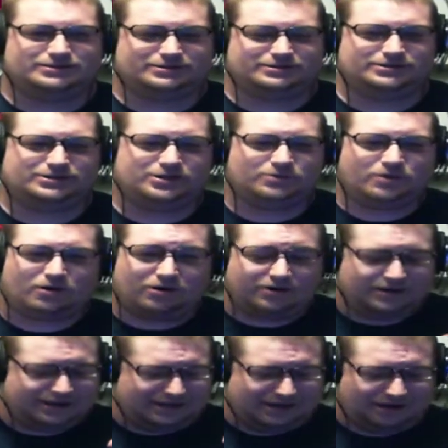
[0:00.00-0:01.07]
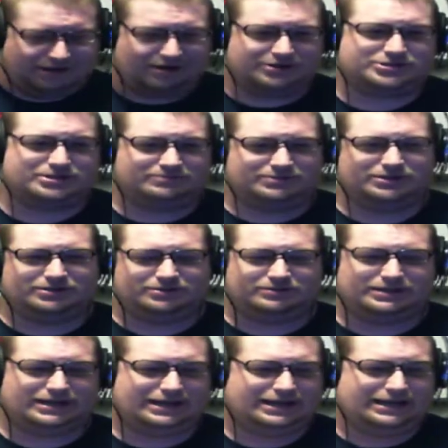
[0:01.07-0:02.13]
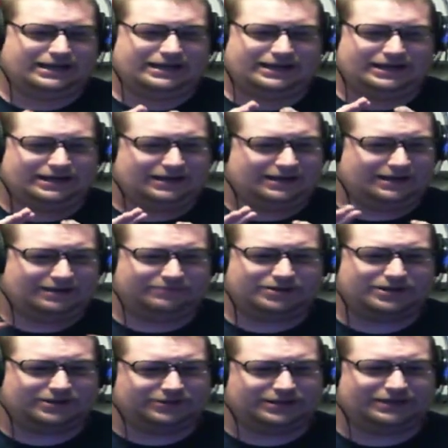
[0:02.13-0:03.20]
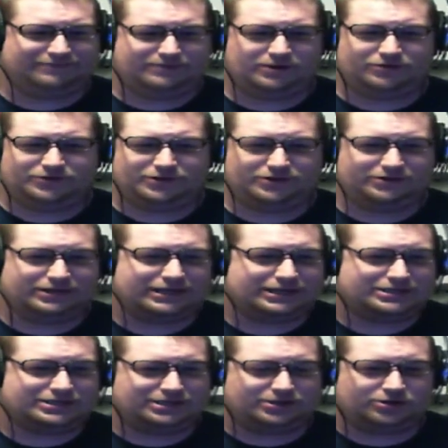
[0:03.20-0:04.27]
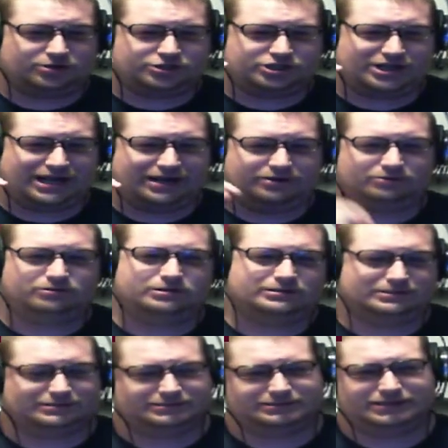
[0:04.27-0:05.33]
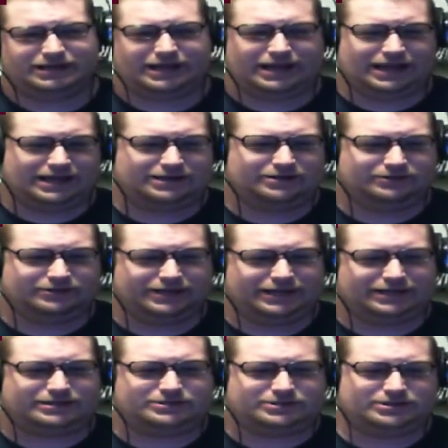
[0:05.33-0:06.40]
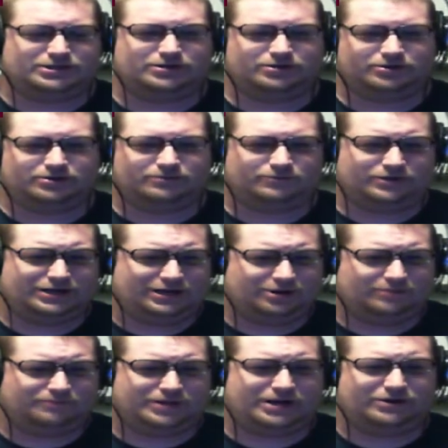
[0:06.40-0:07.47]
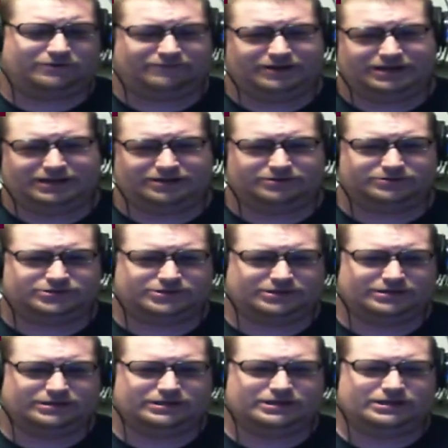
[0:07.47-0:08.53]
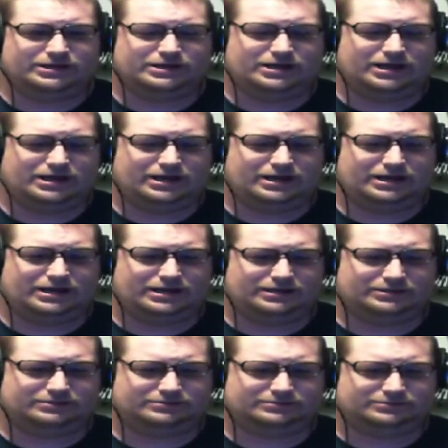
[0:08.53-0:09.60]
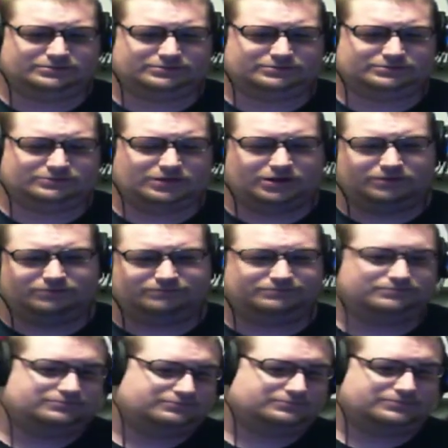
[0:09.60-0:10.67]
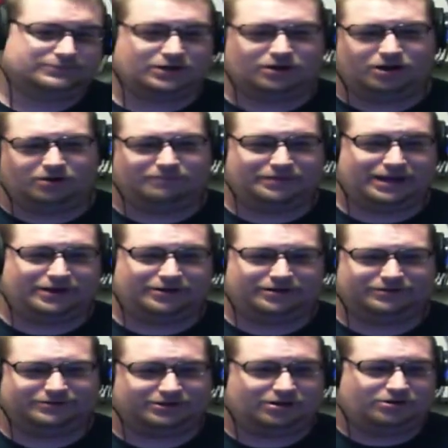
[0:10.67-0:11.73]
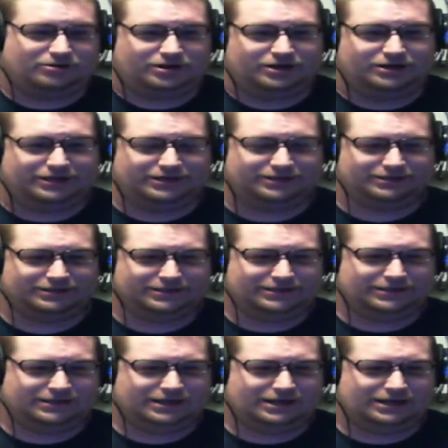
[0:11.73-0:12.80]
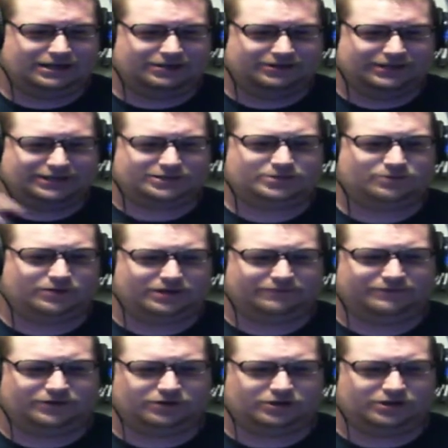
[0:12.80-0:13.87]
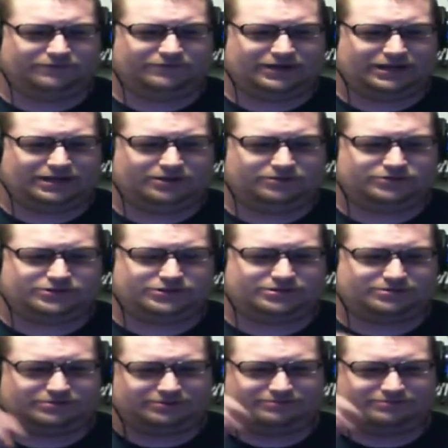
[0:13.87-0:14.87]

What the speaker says: you are an awesome dude, and I'm gonna leave both a link to your channel and a link to your one of your better videos. Uh, well, they're all better. They're all good. Link to one of your good videos